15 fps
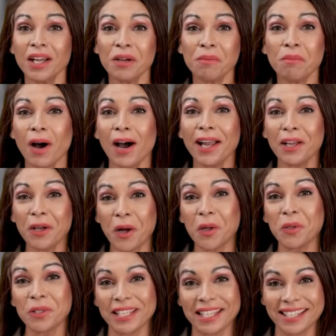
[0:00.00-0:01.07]
Myer
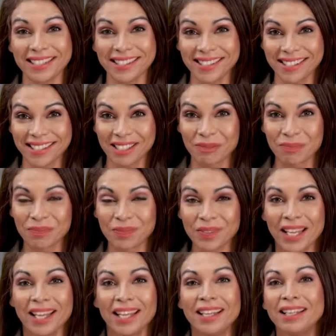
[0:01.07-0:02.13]
Holdings.
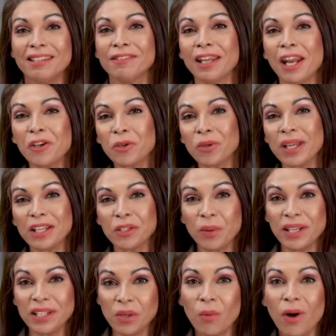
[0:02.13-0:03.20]
Financial year
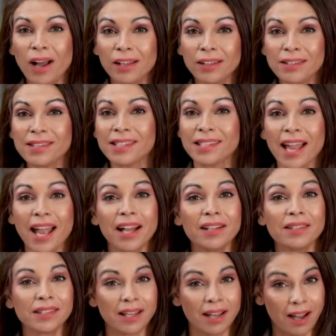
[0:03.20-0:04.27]
21
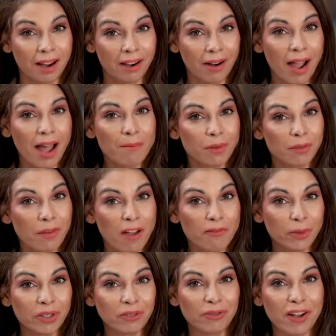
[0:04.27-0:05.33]
sales are up
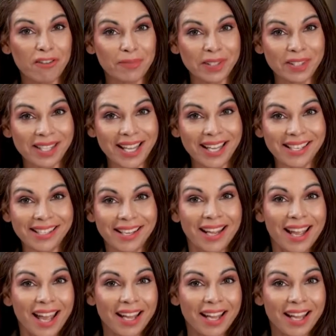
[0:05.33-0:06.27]
5.5%,